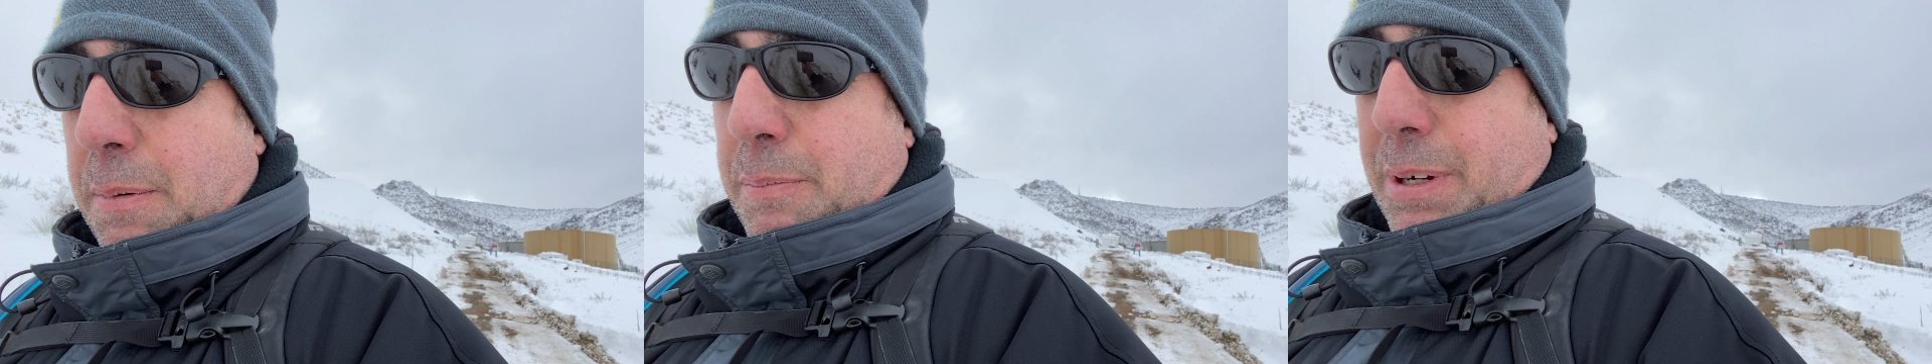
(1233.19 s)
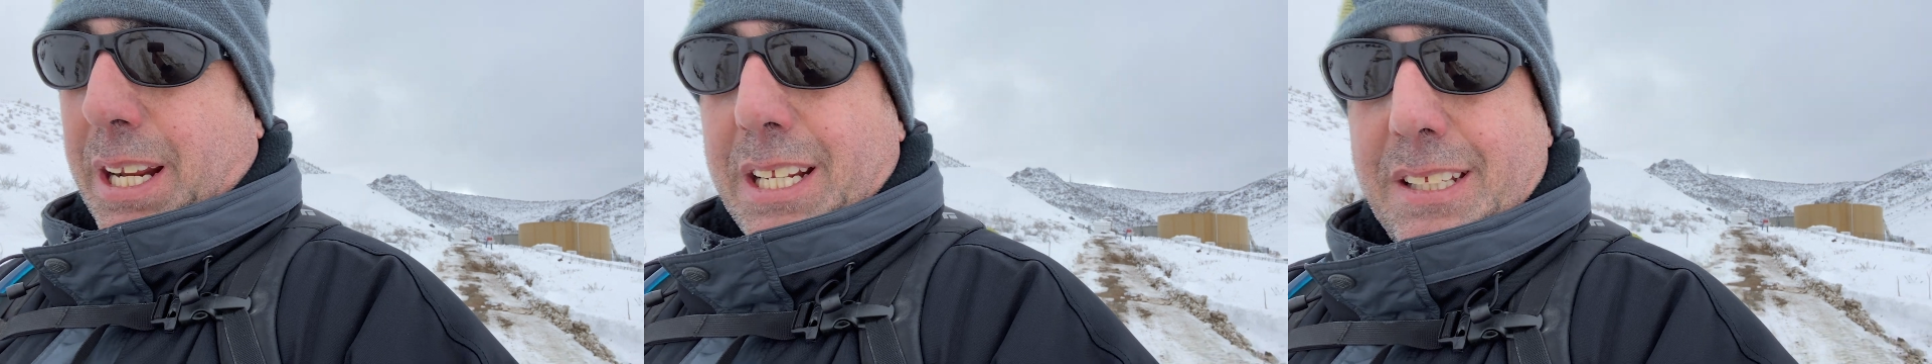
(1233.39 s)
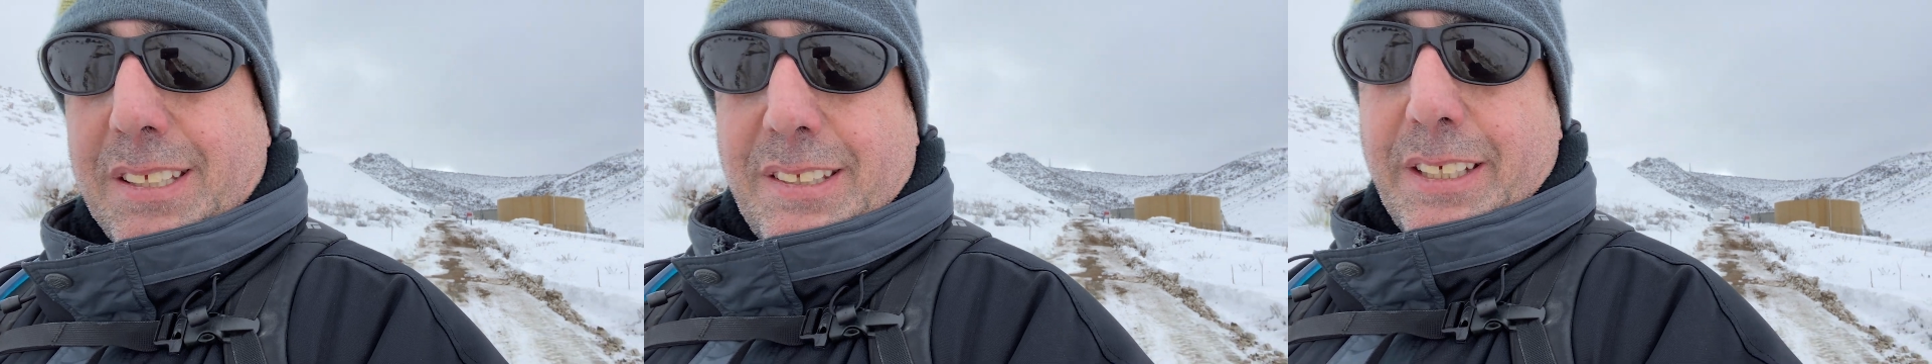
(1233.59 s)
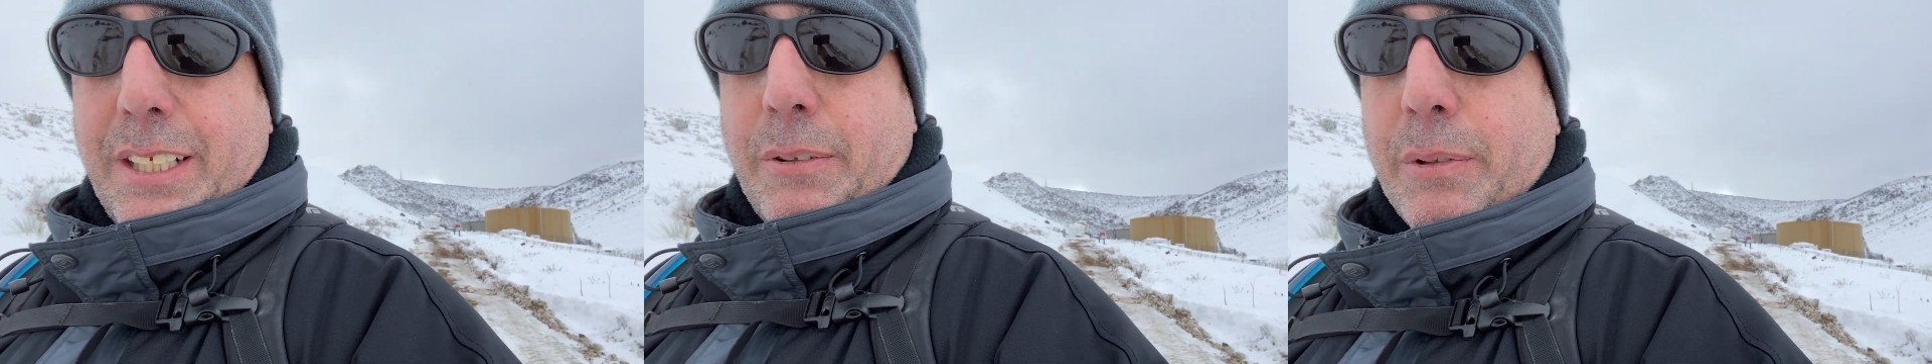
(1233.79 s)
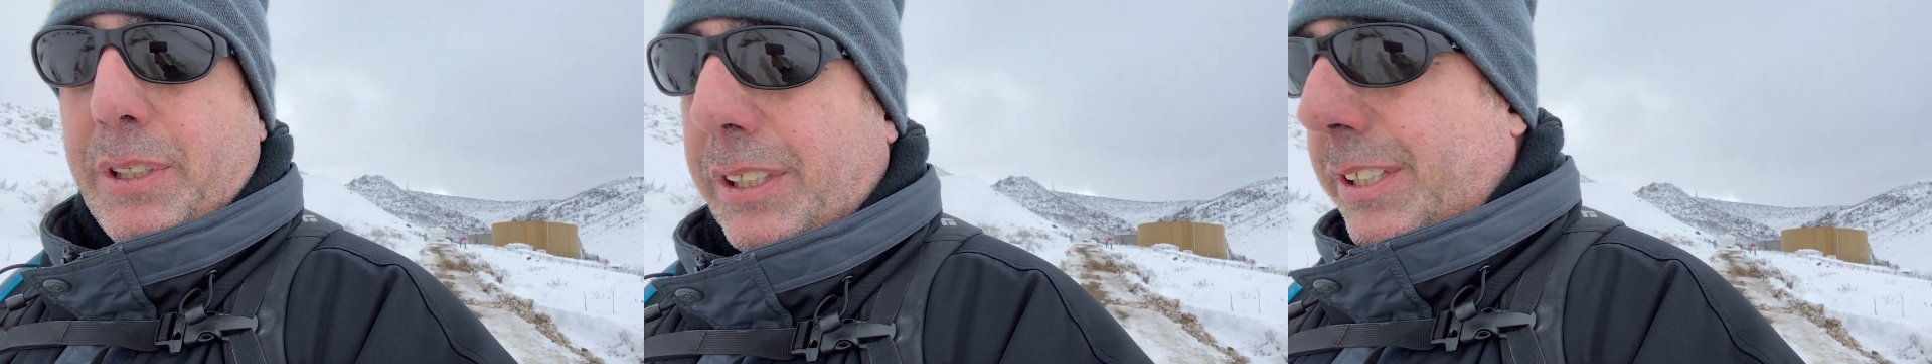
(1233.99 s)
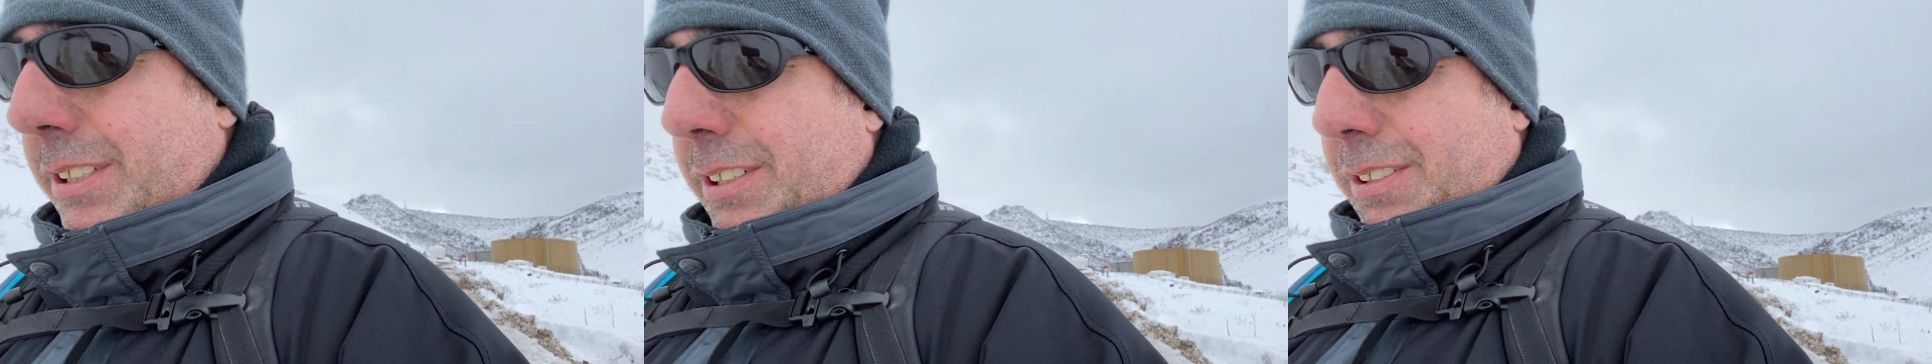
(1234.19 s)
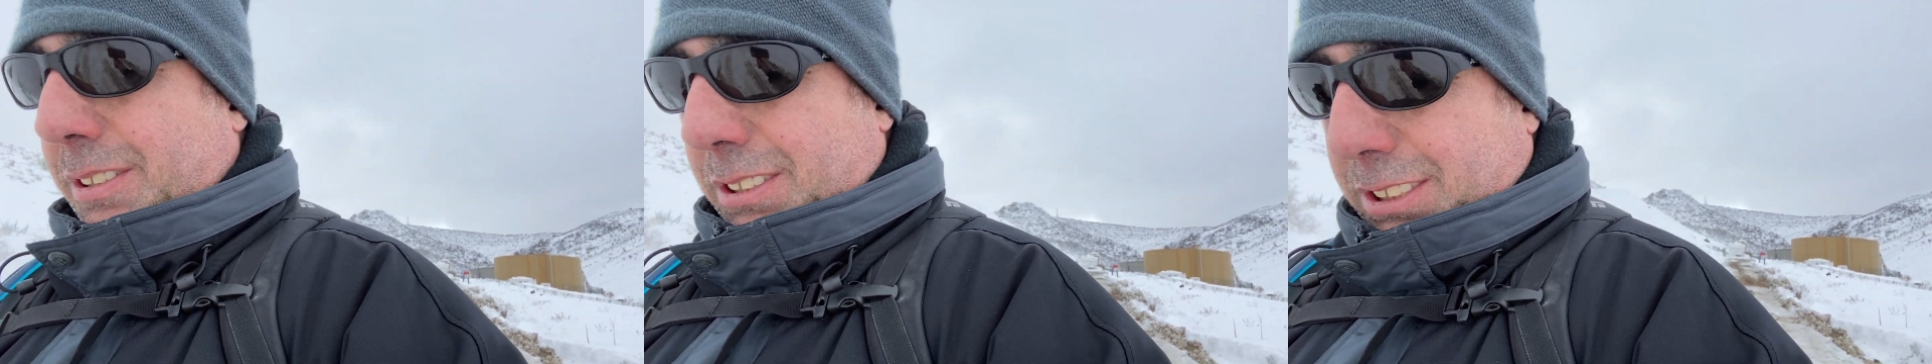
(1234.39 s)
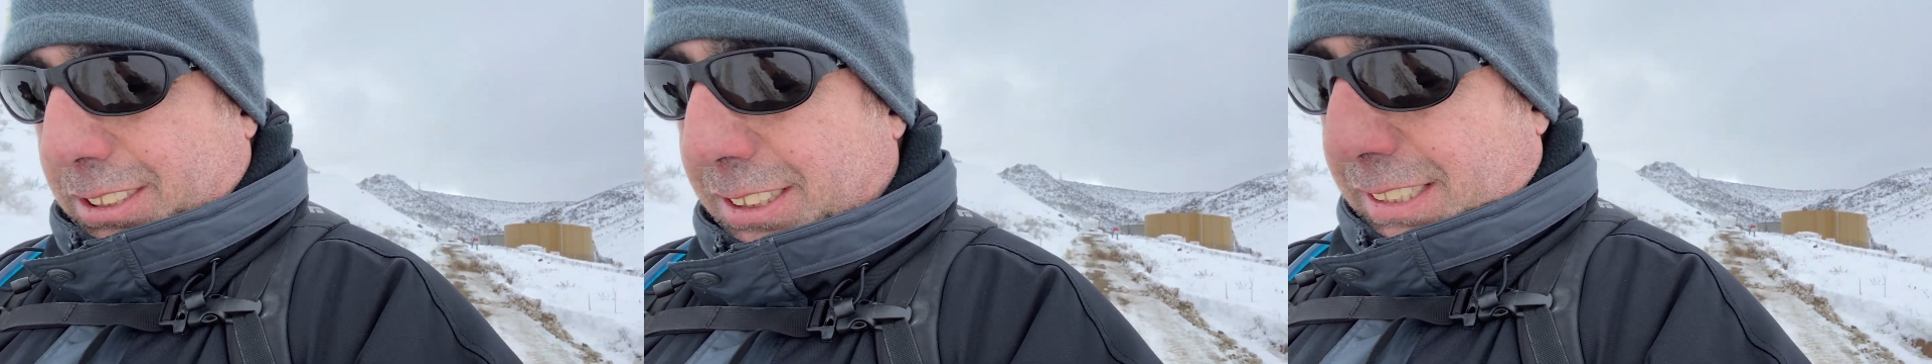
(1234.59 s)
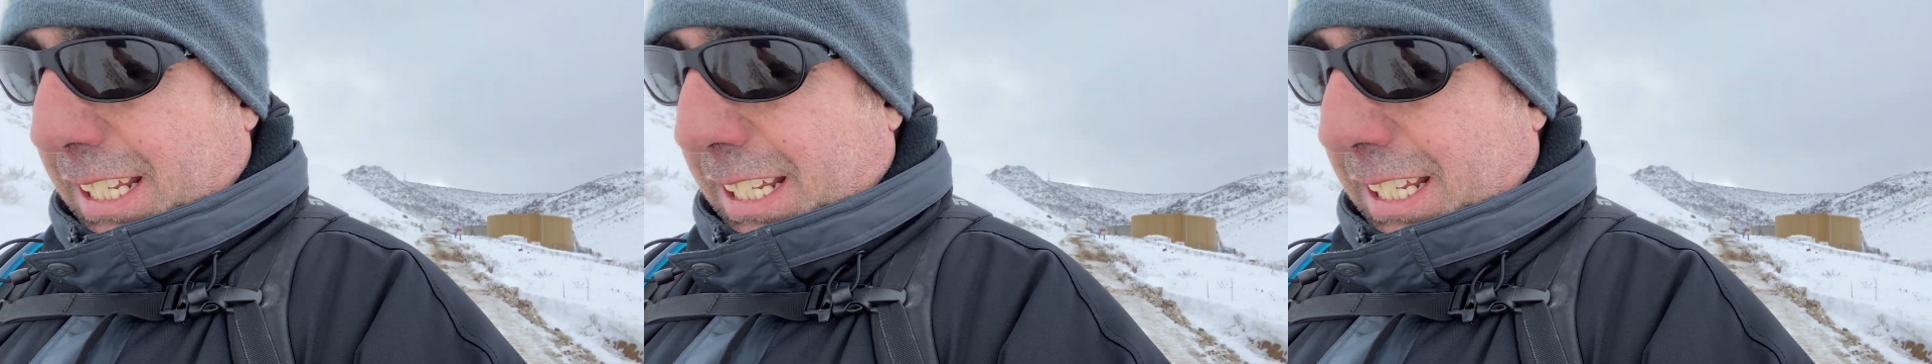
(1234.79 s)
but I didn't see anyone till just